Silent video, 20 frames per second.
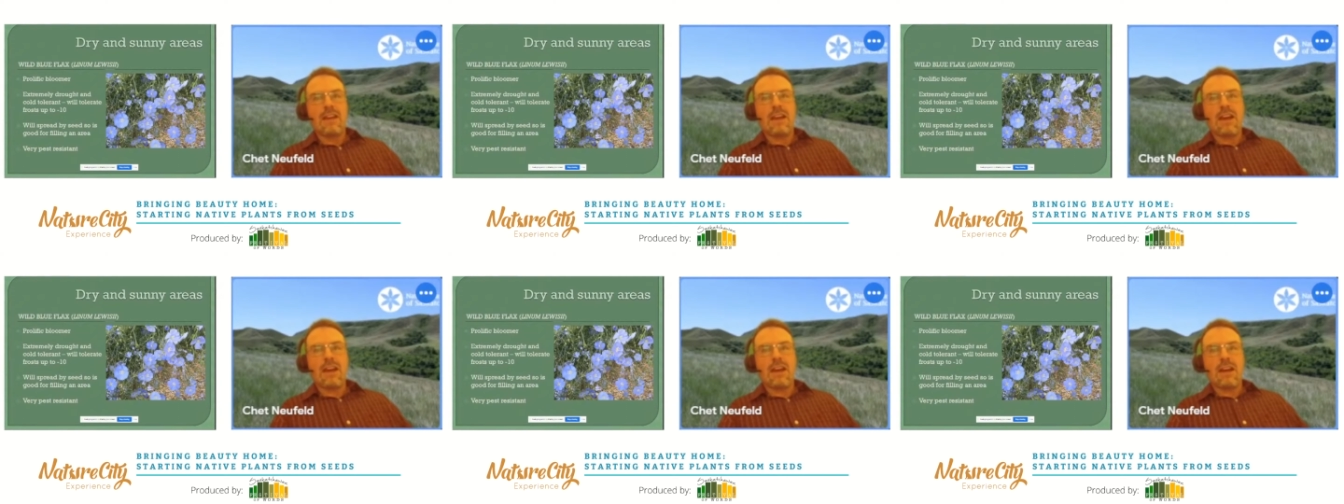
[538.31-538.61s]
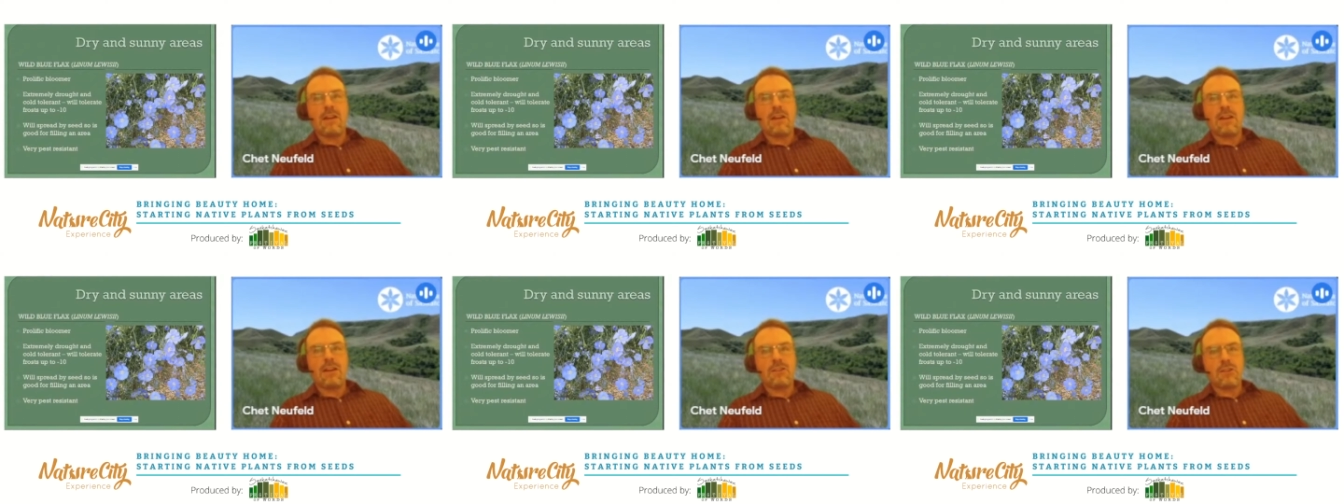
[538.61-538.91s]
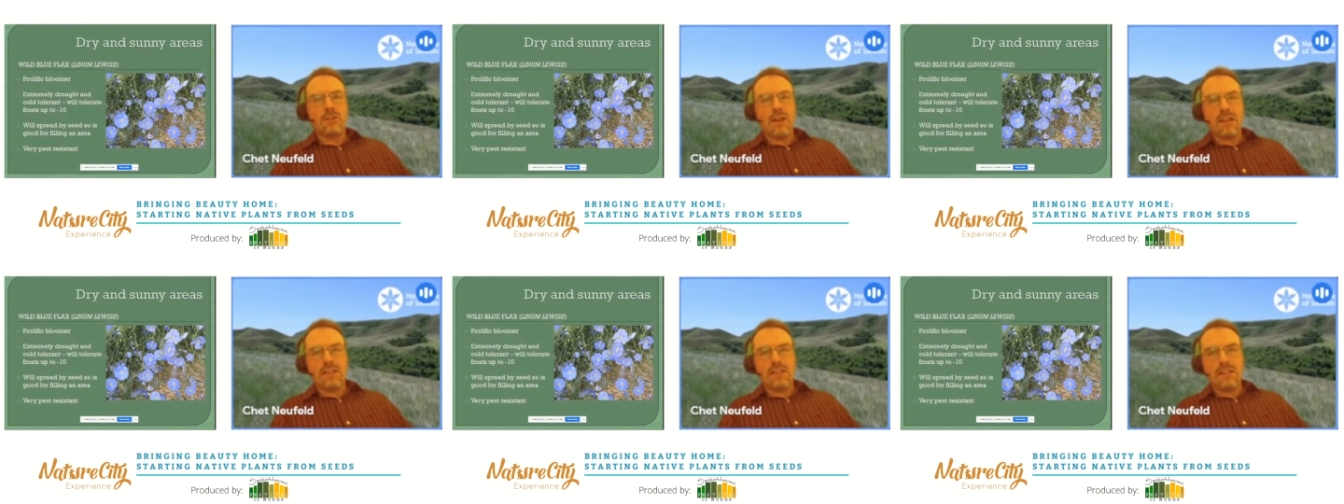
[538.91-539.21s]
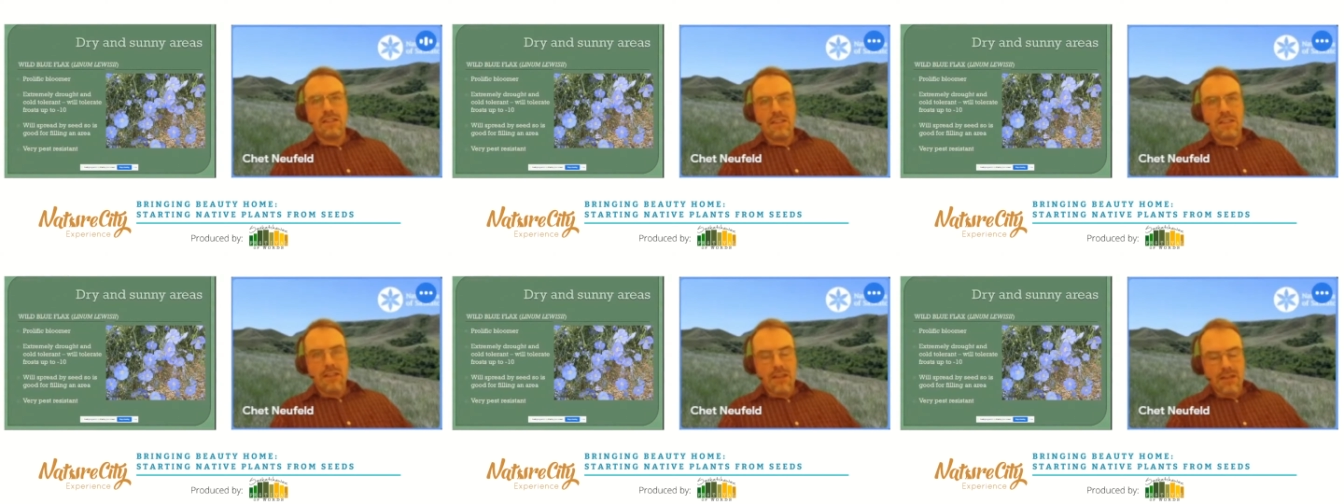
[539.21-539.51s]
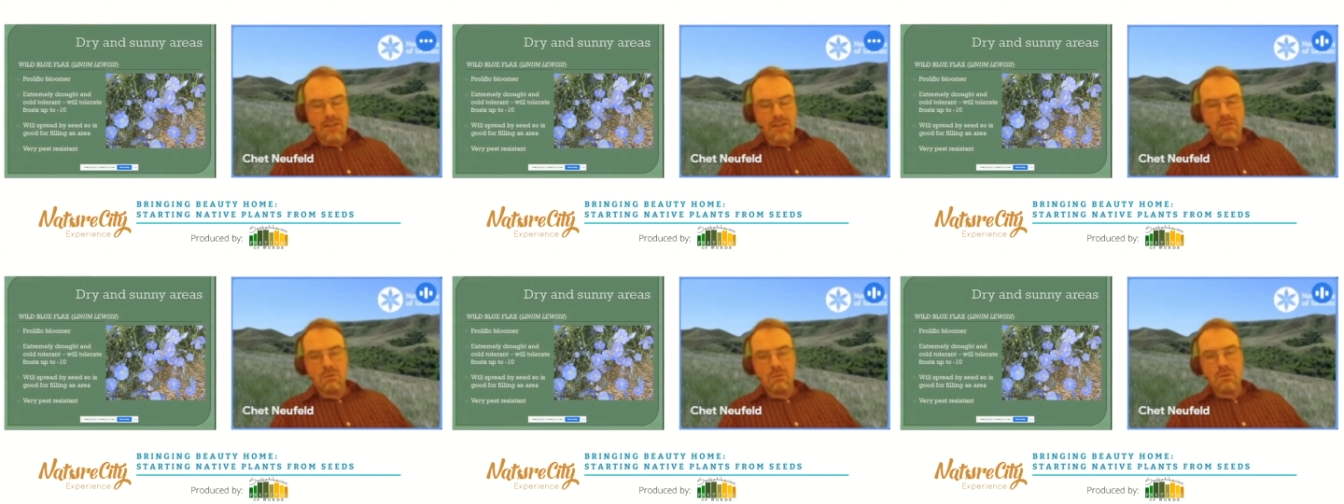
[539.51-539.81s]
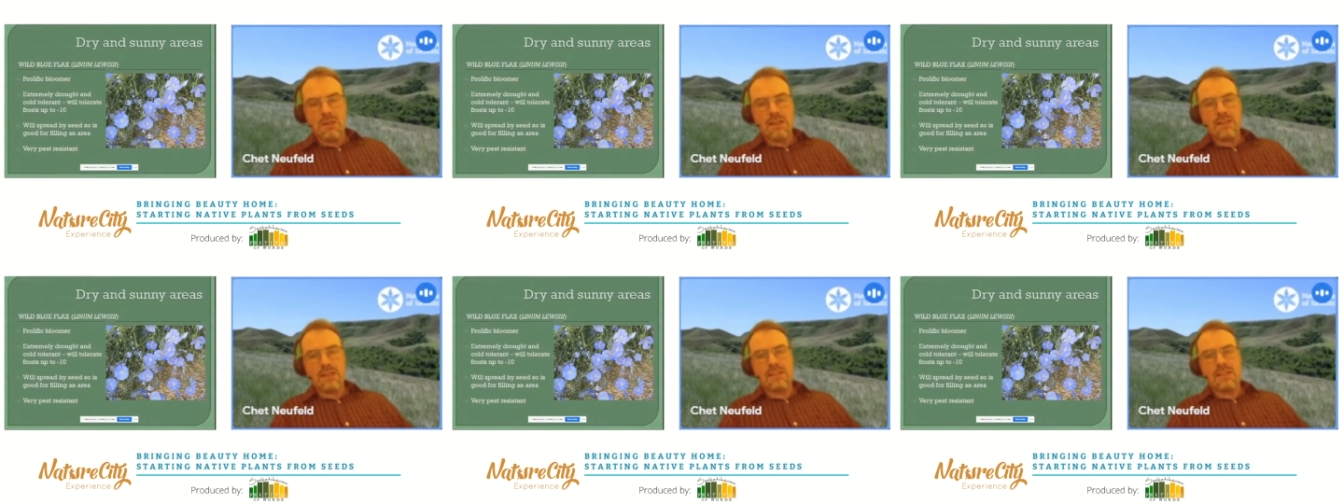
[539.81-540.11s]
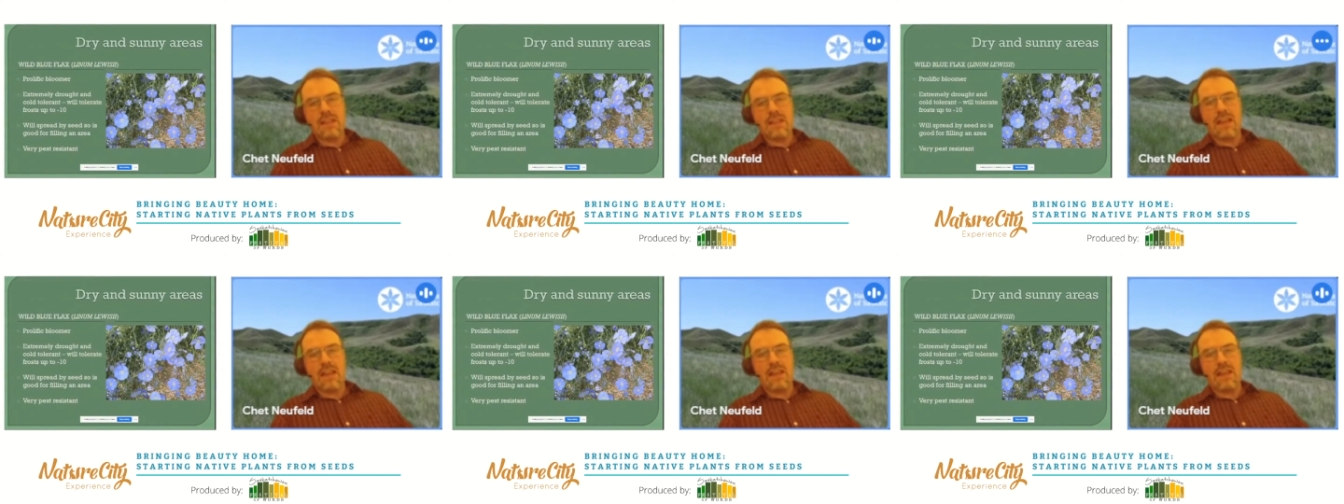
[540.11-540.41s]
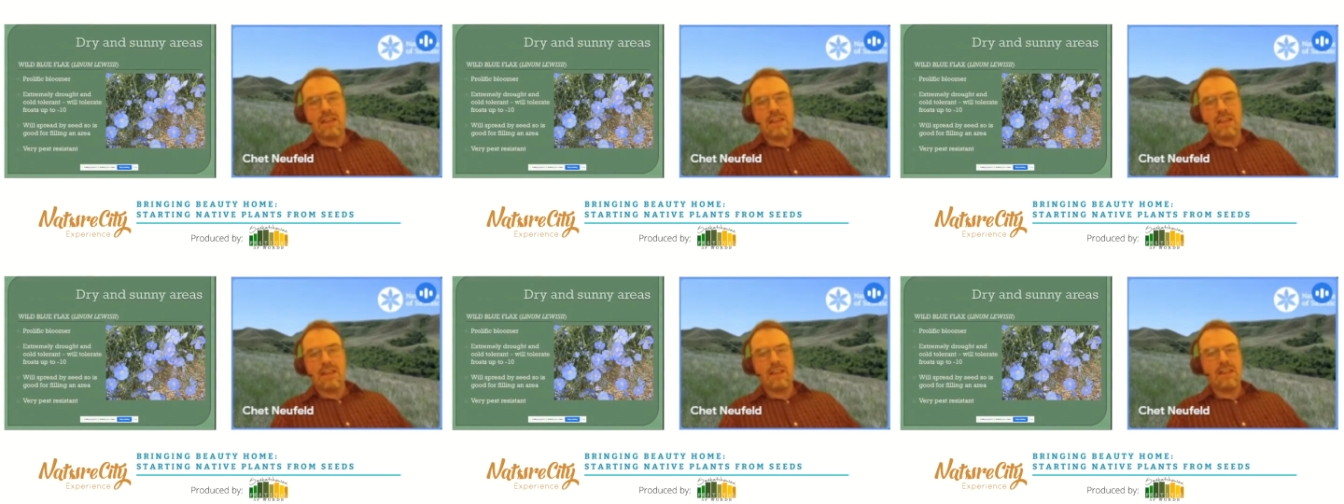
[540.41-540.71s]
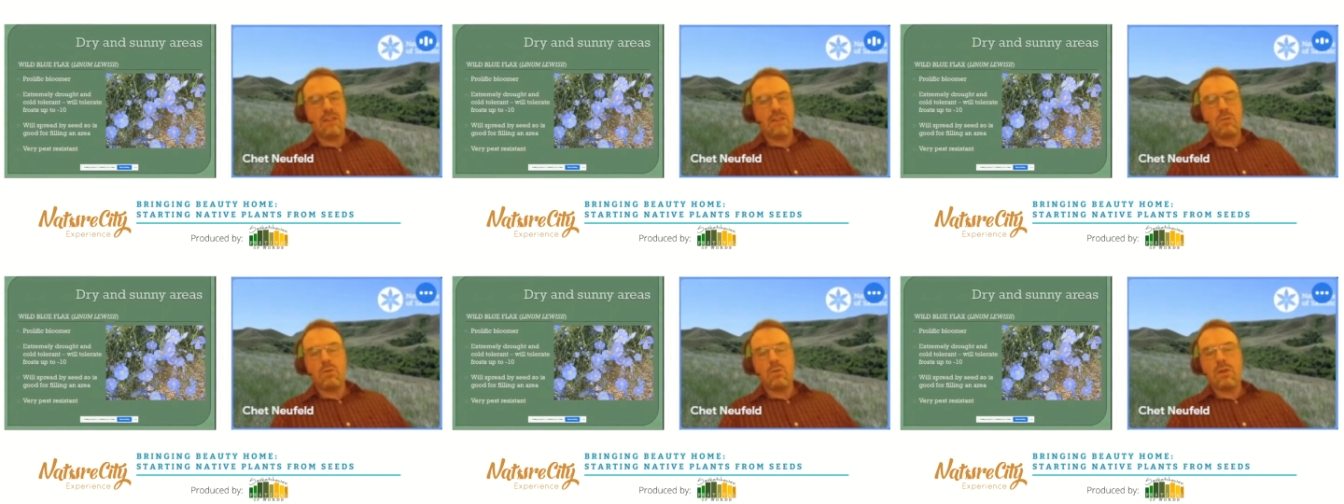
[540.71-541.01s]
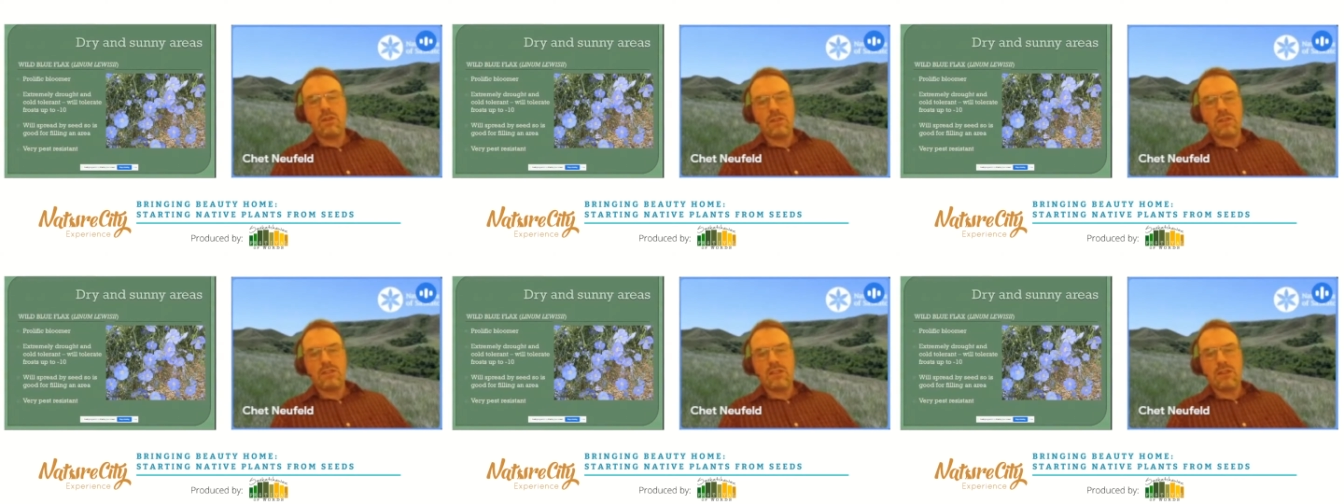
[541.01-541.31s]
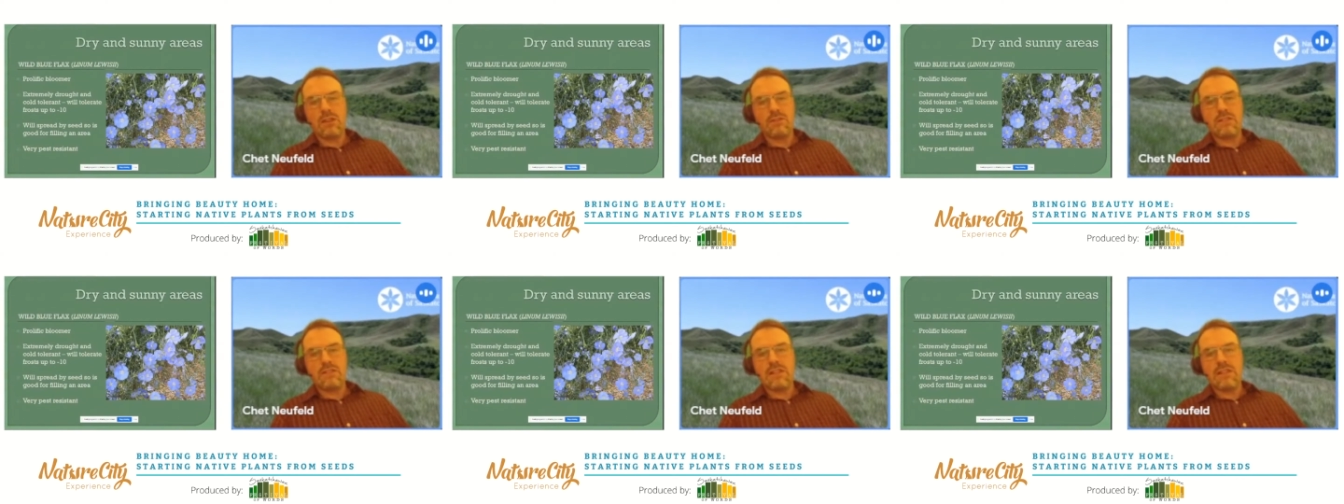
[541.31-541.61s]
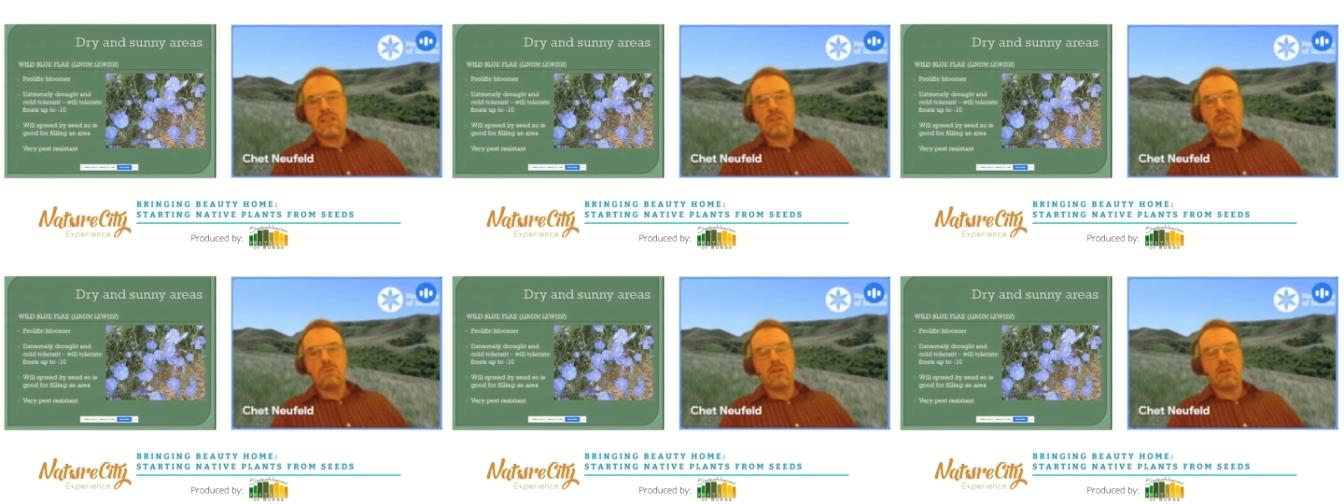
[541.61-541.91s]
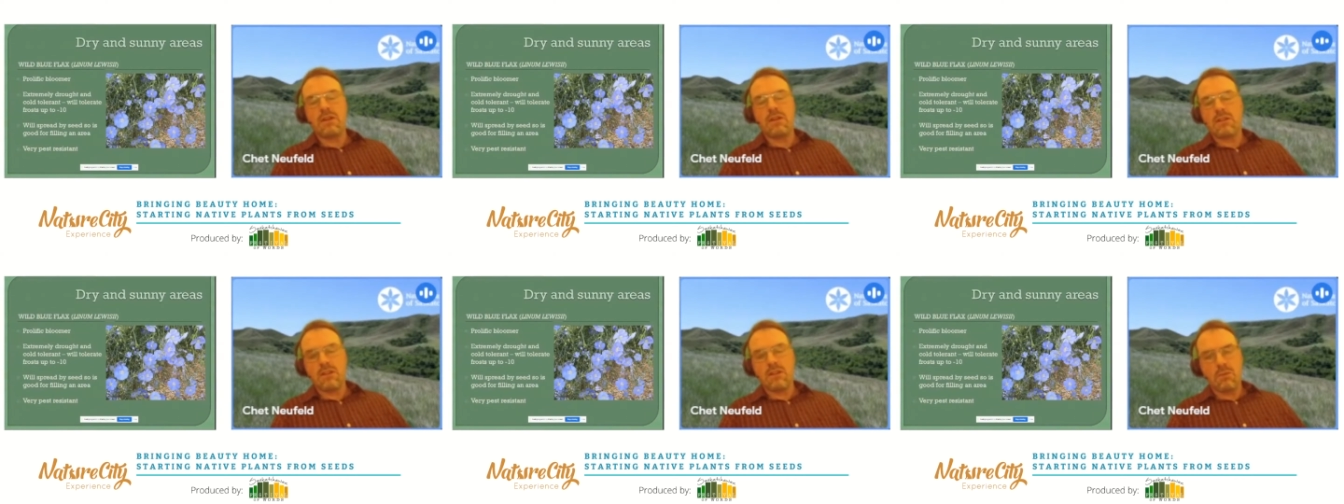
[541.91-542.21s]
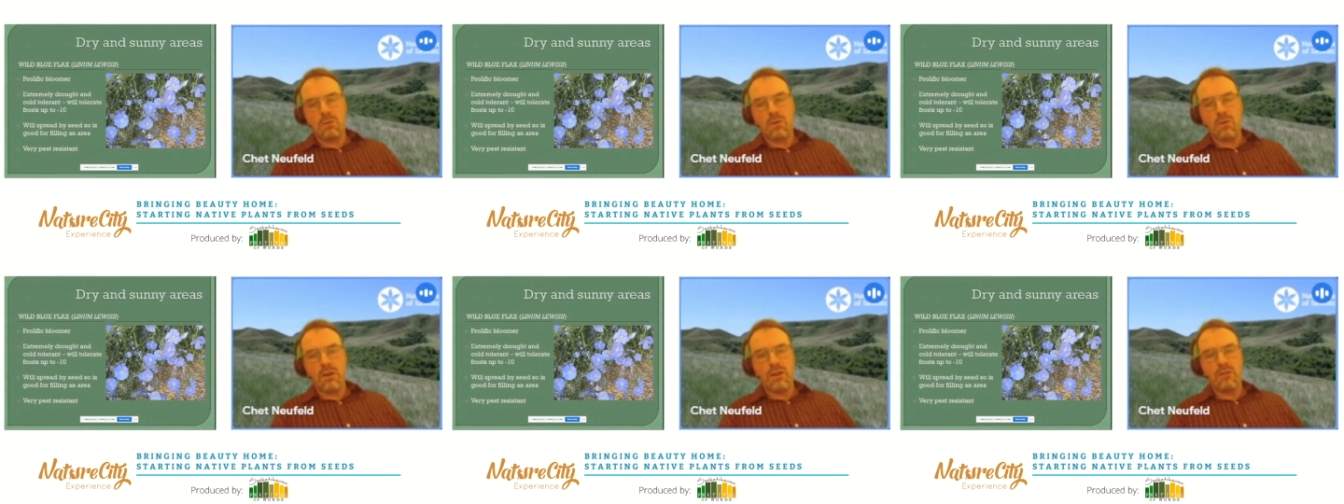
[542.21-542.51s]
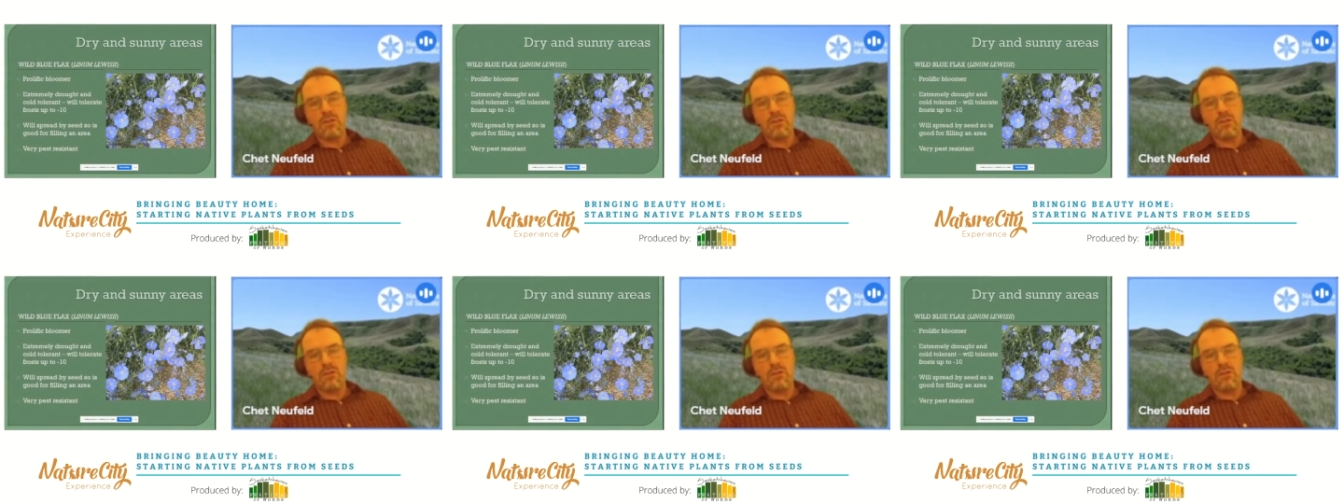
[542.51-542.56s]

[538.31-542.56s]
Attracts a ton of bees, and it will self-seed, but not to the point